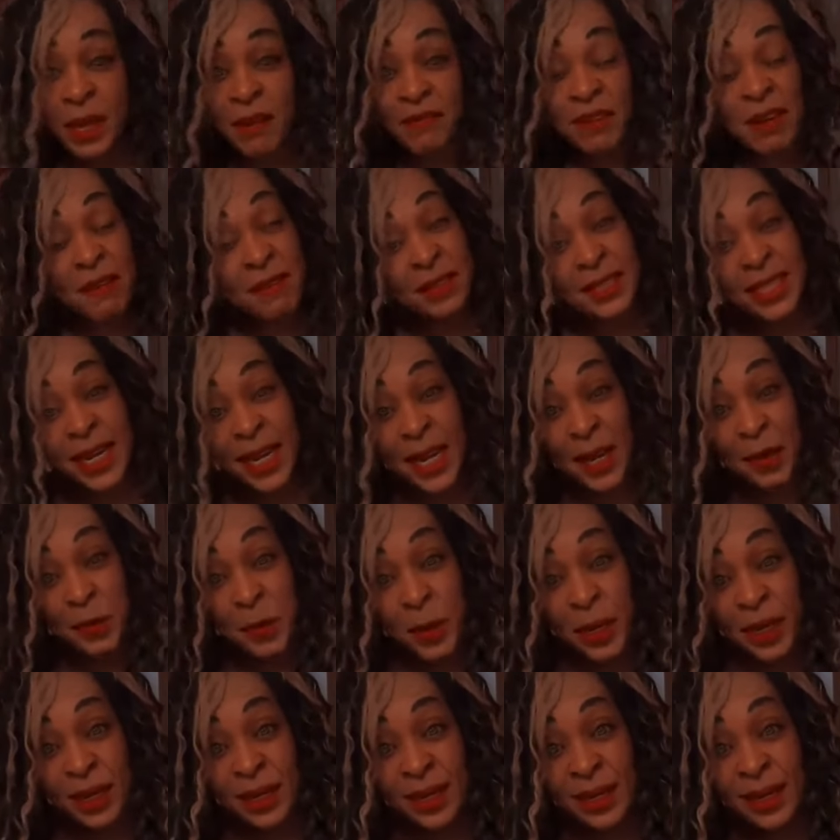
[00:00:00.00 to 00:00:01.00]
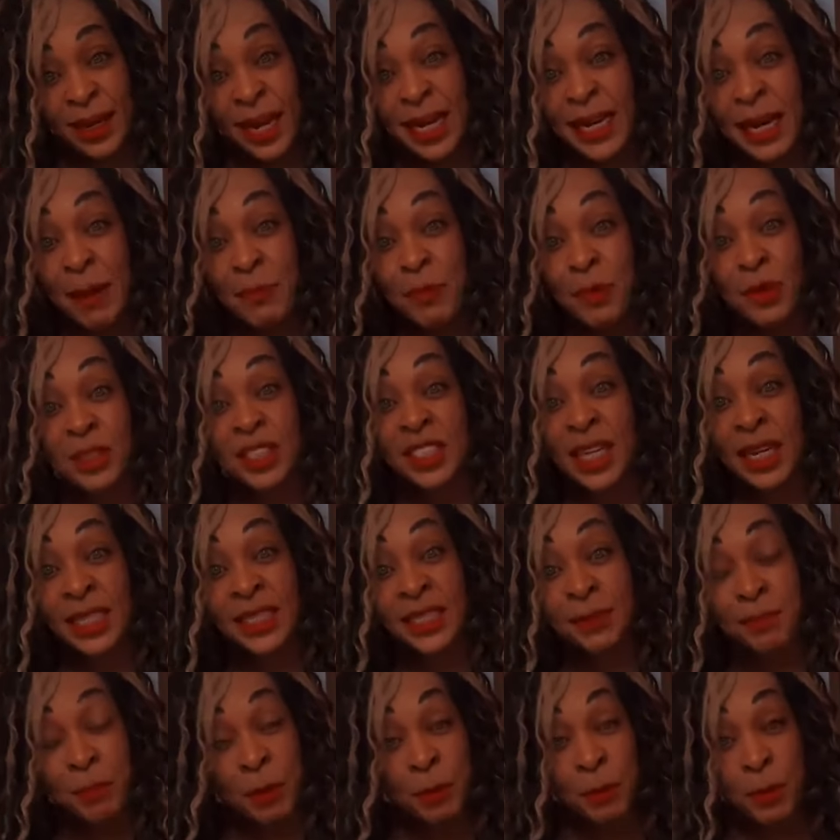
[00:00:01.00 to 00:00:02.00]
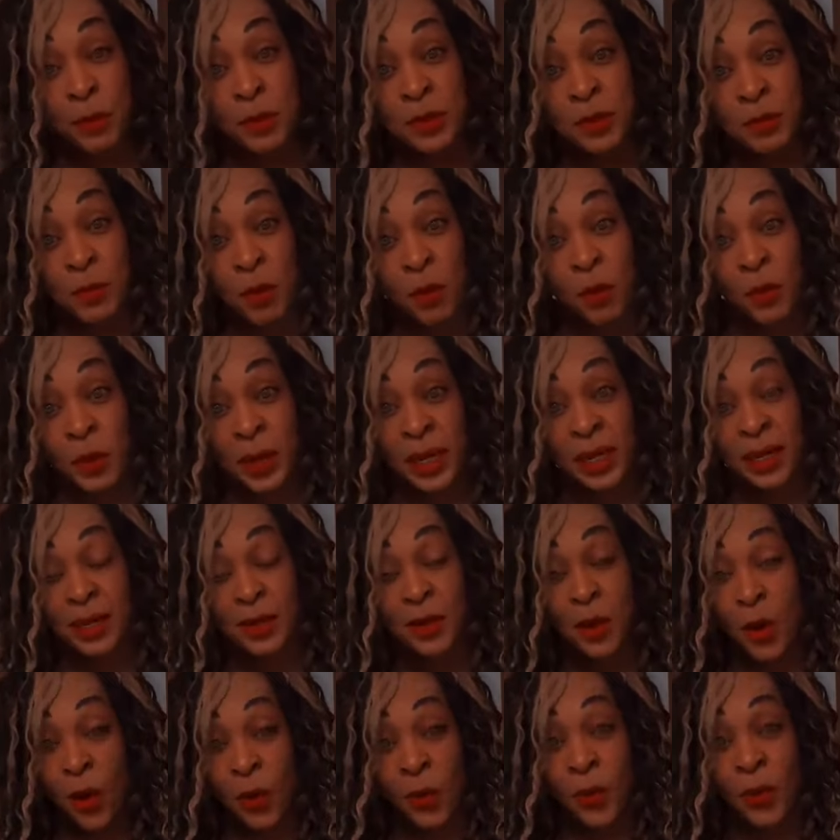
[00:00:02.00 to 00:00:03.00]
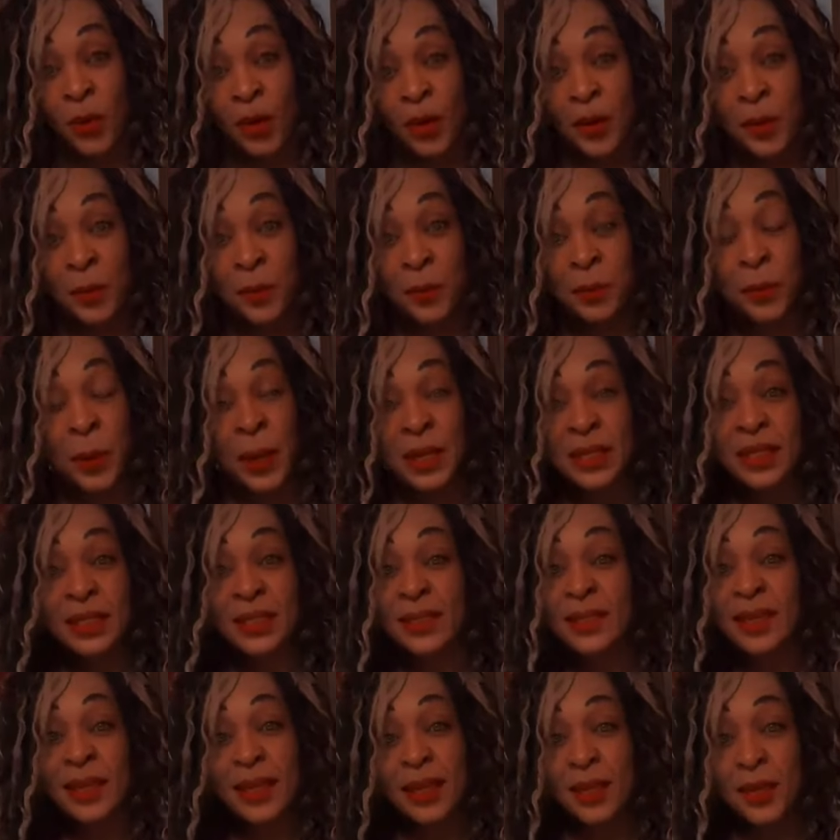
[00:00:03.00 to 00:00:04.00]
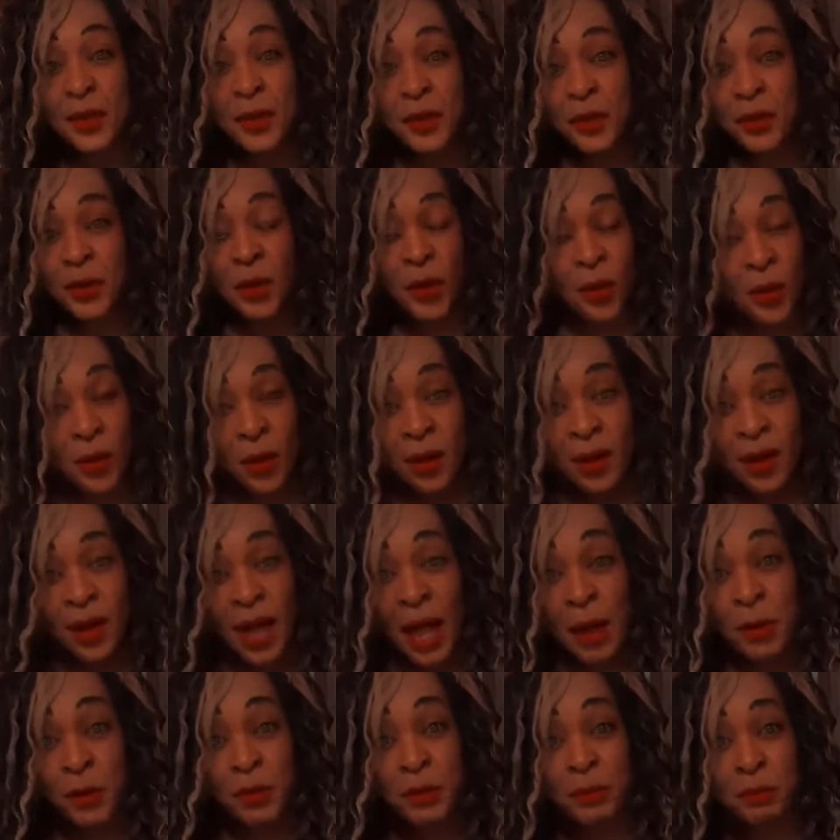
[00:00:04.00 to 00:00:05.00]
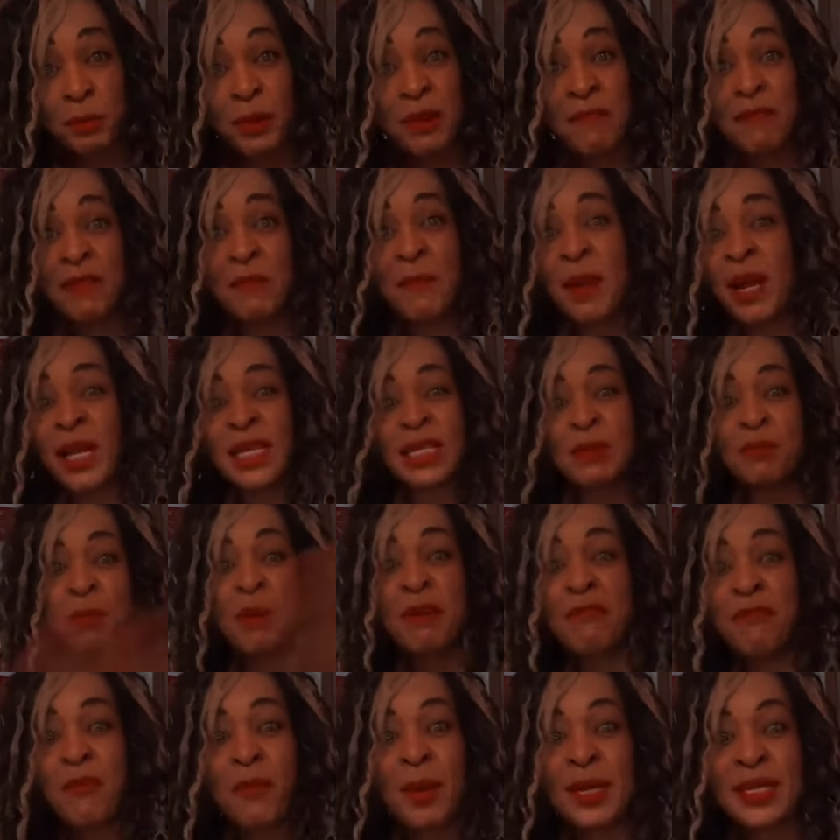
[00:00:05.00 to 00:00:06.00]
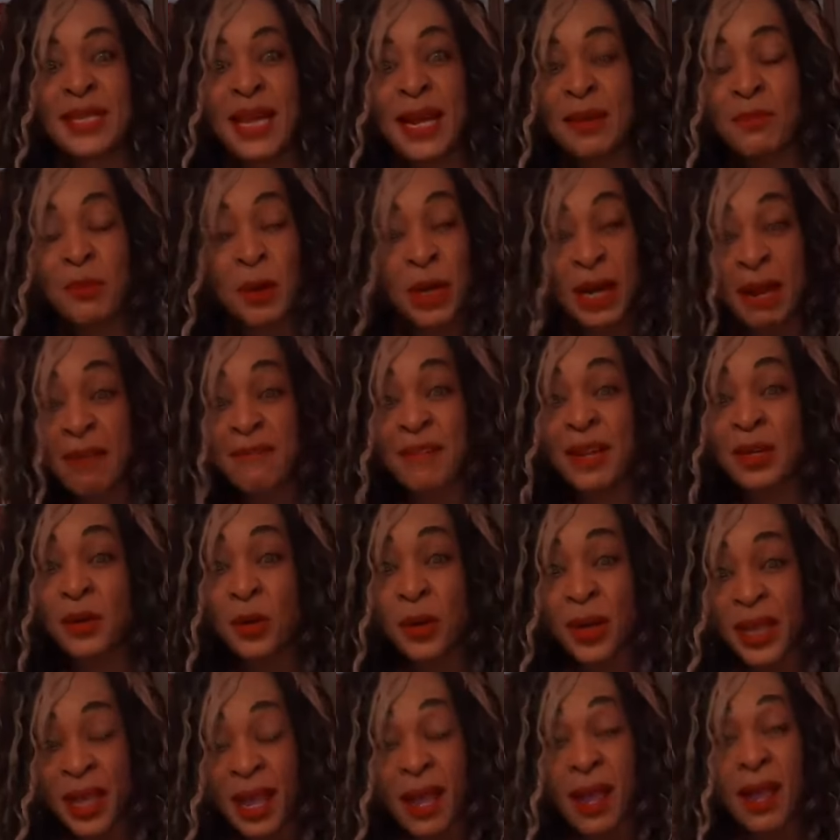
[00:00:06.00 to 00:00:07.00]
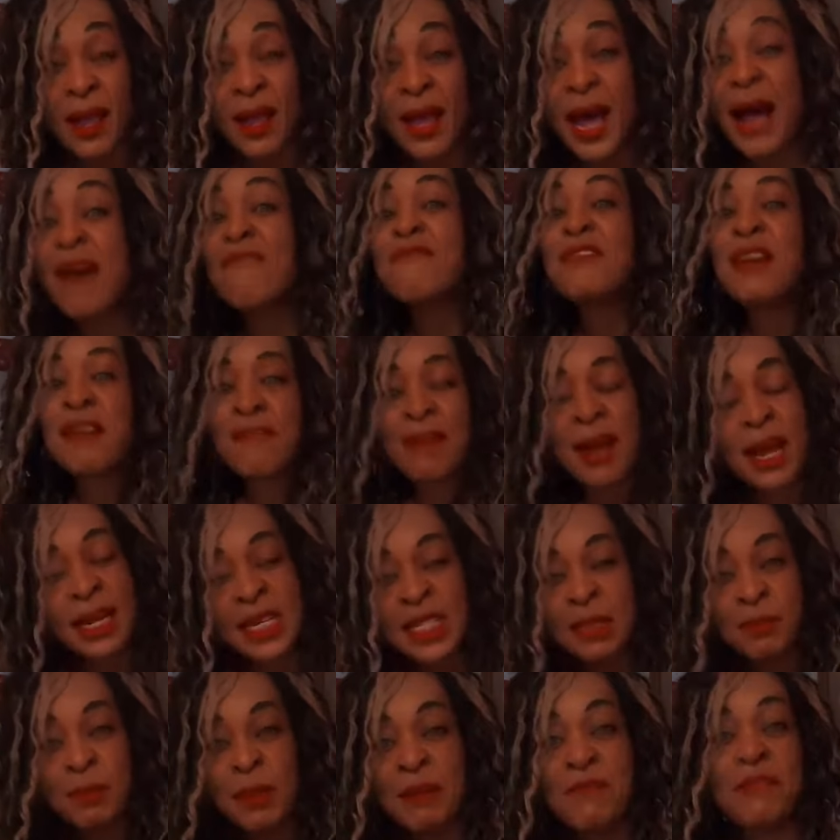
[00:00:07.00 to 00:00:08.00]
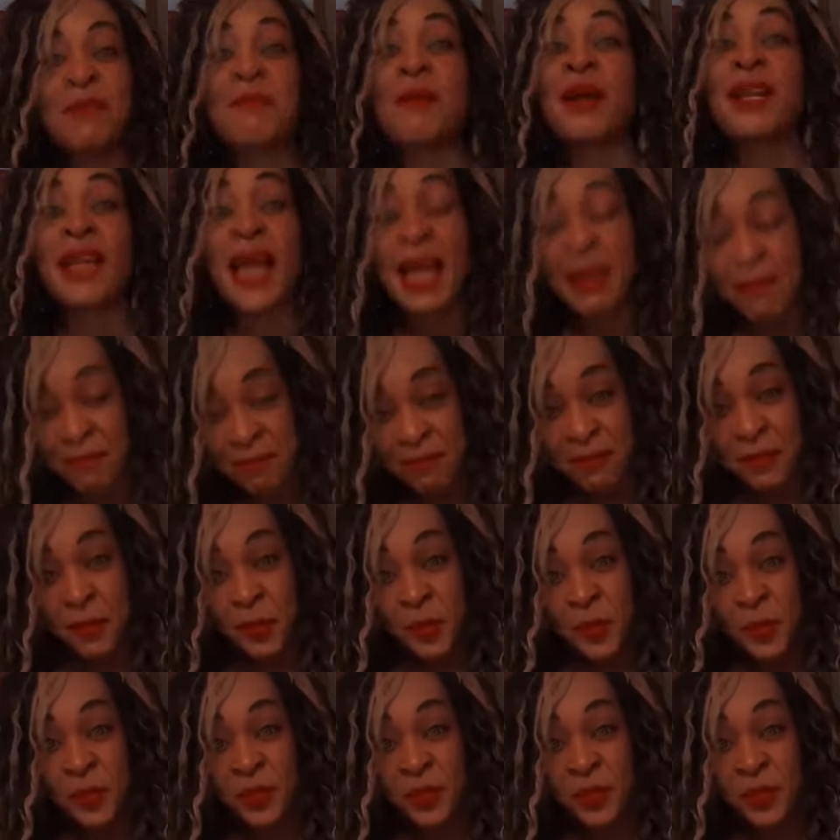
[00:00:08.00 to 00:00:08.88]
I've never taken weed, and I'm not judging people who smoke weed. No, but you know, I could even make a spliff for my son, whatever. I don't care. I've never had a spliff in my life.